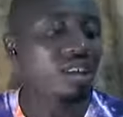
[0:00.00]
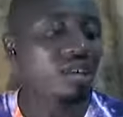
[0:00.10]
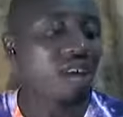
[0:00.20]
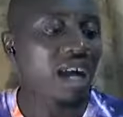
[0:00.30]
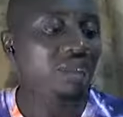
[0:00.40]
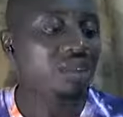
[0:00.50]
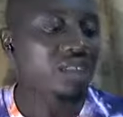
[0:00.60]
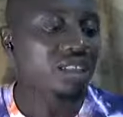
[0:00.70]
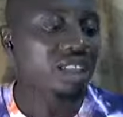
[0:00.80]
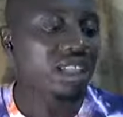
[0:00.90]
I would
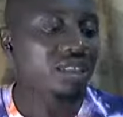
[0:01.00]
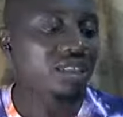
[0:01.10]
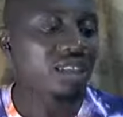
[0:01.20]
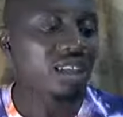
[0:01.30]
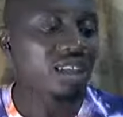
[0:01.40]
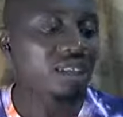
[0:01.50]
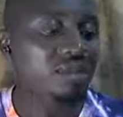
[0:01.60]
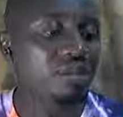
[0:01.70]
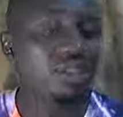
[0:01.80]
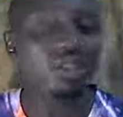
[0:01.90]
suggest
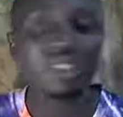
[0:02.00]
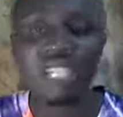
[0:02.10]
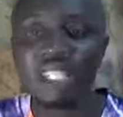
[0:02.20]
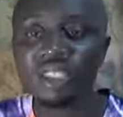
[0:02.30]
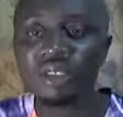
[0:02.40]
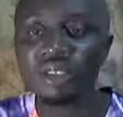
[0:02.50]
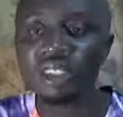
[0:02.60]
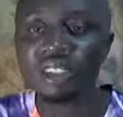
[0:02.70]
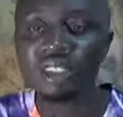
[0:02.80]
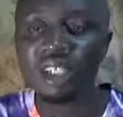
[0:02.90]
you send it to
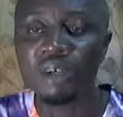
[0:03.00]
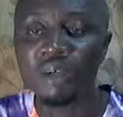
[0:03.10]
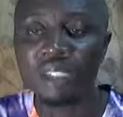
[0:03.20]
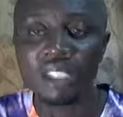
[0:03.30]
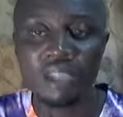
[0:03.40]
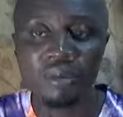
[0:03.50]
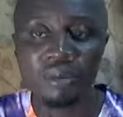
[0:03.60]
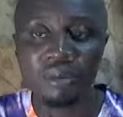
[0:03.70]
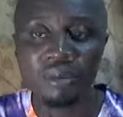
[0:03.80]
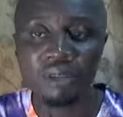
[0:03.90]
this WhatsApp
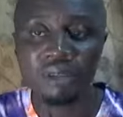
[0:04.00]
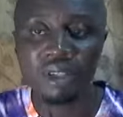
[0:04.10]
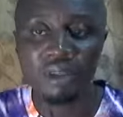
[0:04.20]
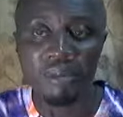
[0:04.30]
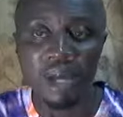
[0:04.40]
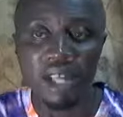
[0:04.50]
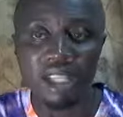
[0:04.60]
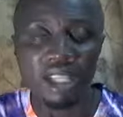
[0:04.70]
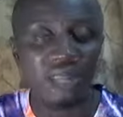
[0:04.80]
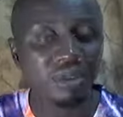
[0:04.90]
number
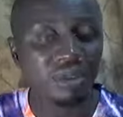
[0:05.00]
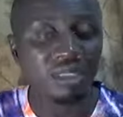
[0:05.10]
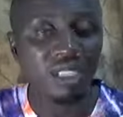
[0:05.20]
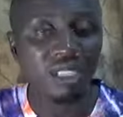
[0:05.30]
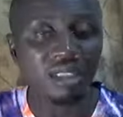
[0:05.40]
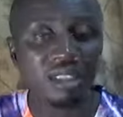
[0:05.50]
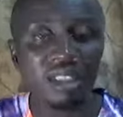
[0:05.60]
that I posted